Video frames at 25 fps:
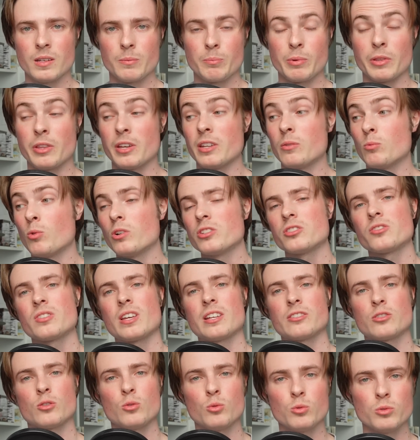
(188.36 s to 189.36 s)
But then once
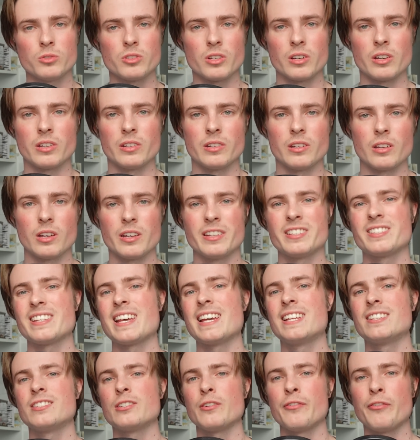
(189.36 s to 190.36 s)
that's all done, I
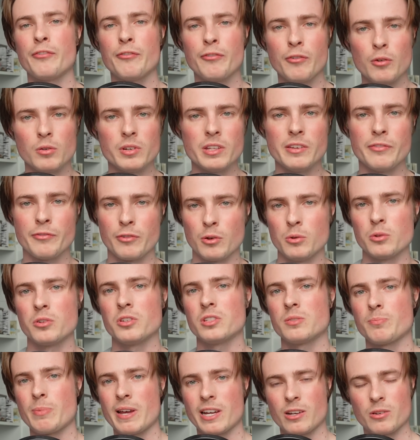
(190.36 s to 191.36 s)
intend to fully
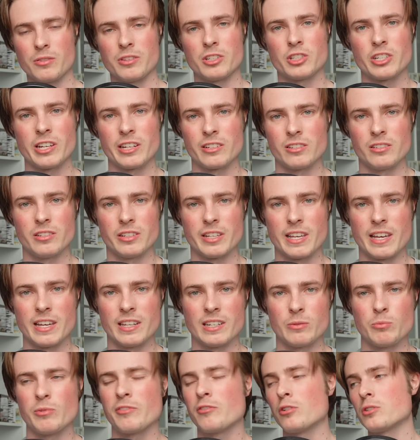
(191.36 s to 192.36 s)
focus back on the channel
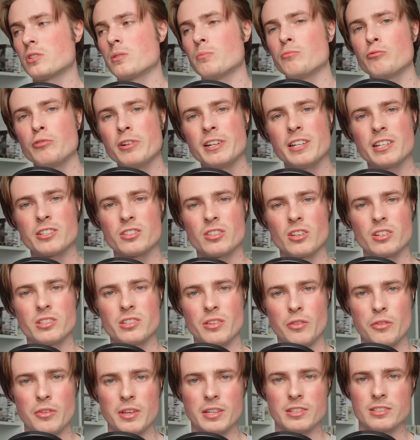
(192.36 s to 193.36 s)
again, and we've got some really
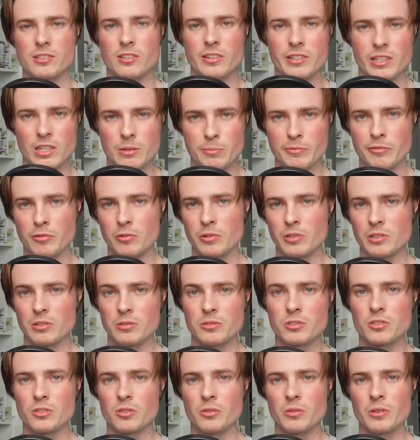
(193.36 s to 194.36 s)
exciting things lined up for
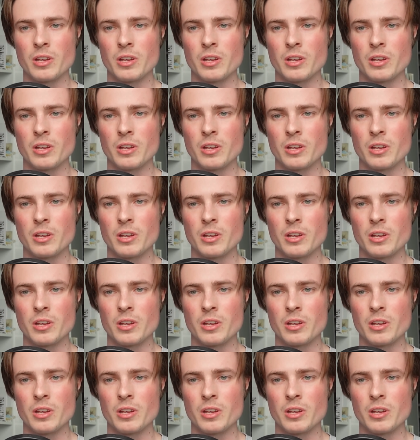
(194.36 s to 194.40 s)
you, so,